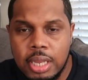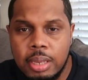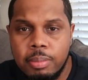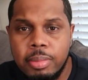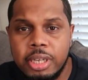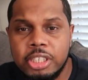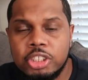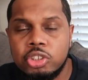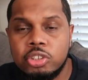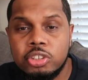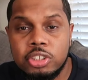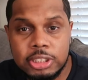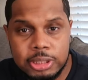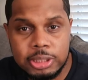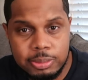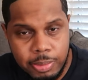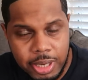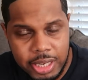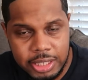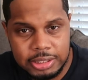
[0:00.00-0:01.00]
make sure you
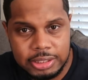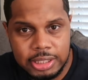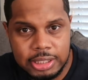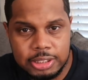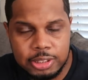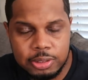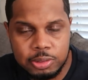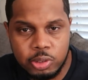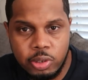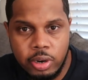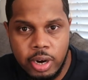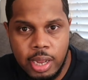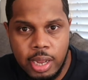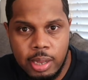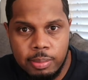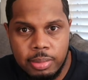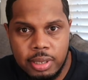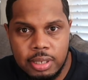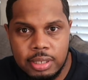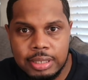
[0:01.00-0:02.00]
smash that
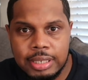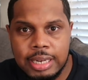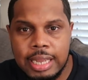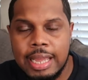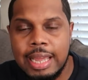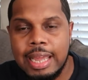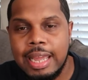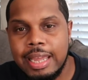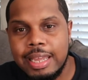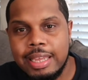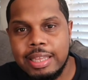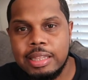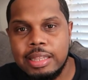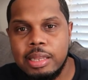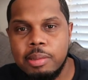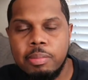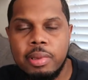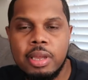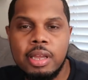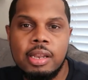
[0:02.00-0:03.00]
subscribe button and hit
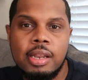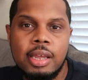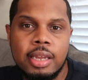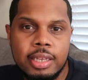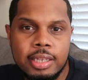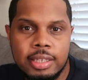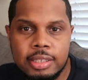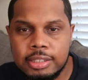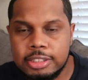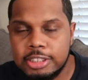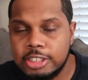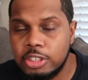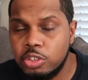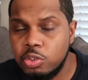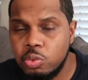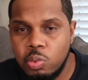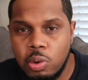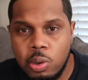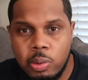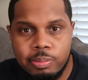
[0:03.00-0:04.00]
the bell icon so
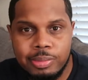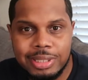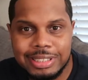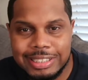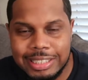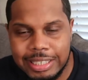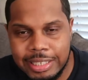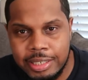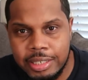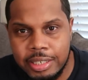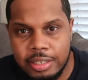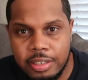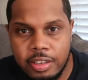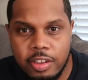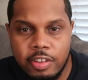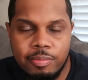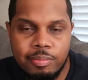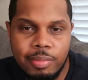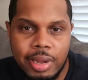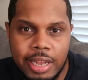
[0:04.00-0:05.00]
you won't miss any
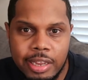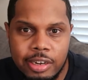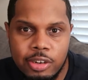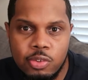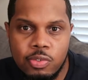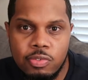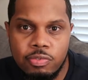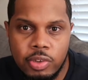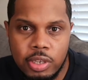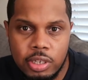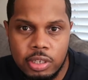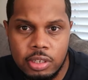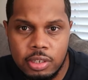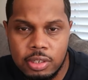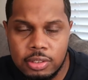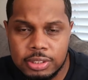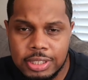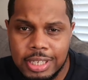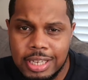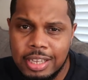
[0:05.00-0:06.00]
of my new
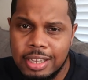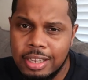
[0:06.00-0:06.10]
videos.